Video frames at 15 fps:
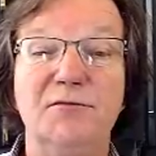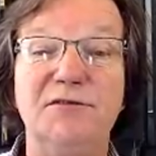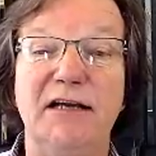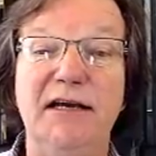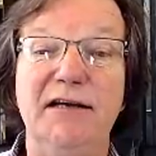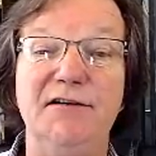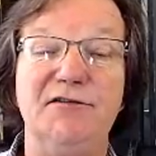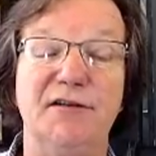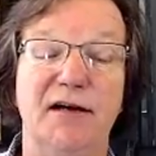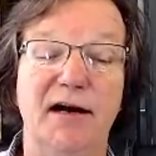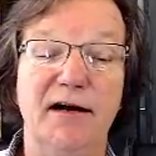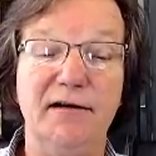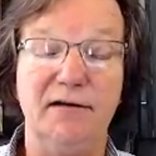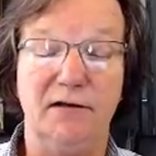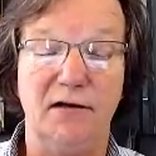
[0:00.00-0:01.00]
Asian
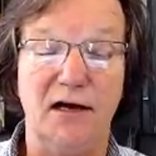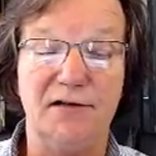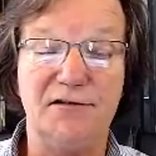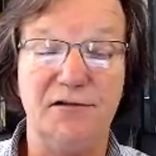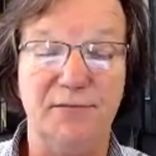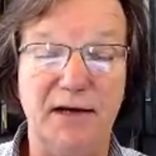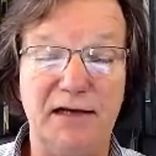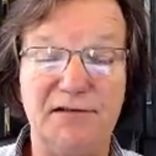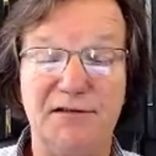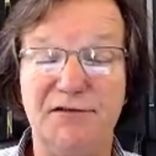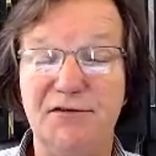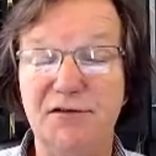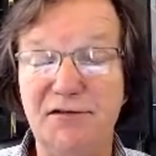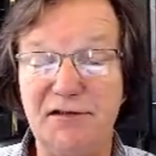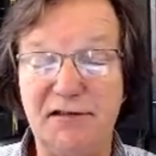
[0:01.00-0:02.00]
Art in Gloucester,
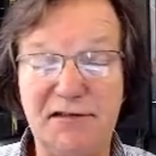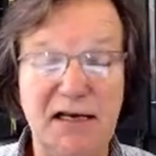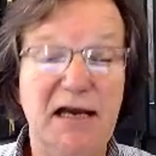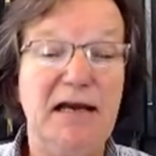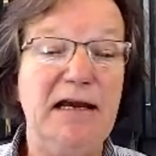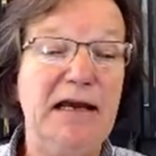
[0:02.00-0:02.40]
Massachusetts.